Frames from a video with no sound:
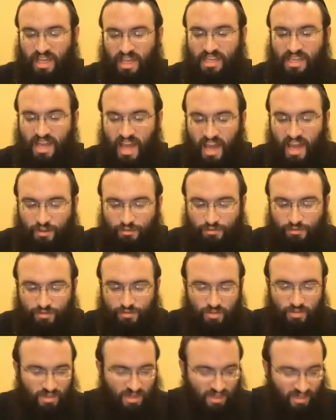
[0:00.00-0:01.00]
In
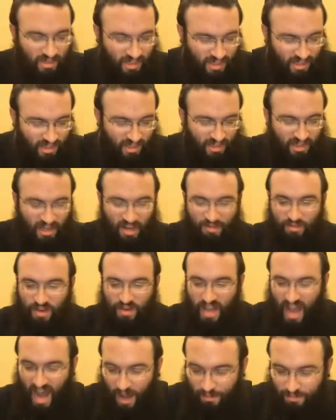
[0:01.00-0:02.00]
every mania and
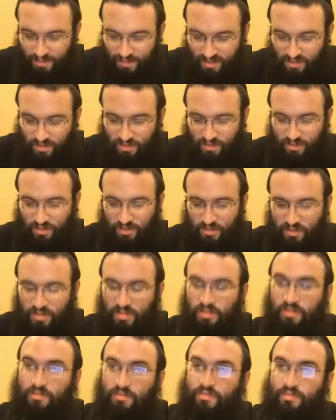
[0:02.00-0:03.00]
every
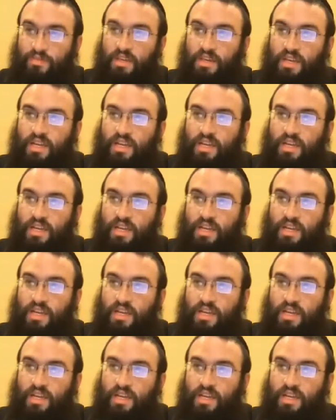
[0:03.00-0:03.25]
obstacle,